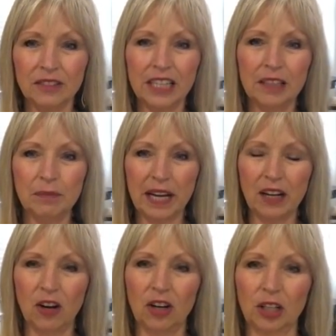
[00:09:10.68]
in
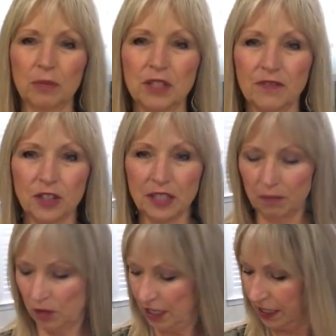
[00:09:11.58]
my arms for
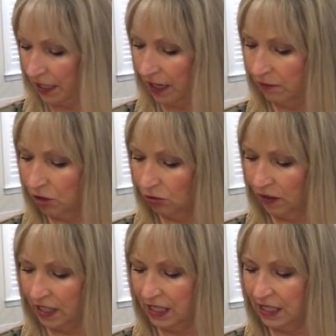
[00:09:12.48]
some reason. I
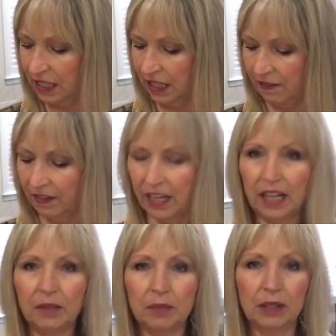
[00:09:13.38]
rolled this sleeve
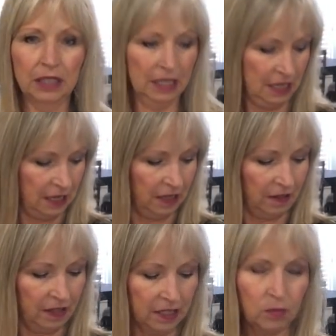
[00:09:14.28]
up.
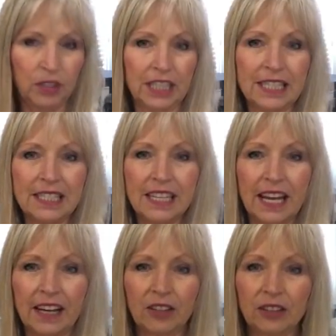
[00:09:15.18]
This one is
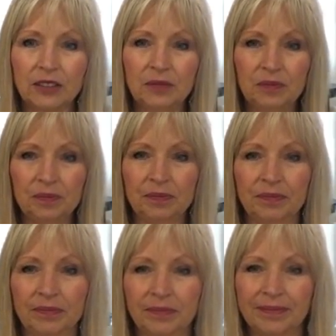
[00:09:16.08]
down.
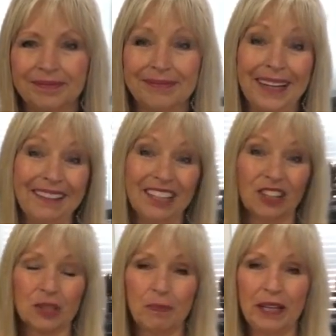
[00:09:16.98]
I think it
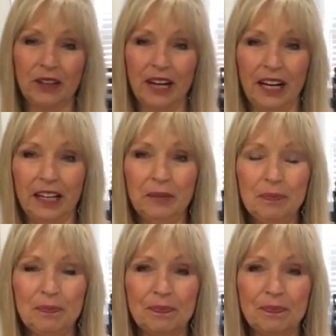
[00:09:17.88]
looks better up.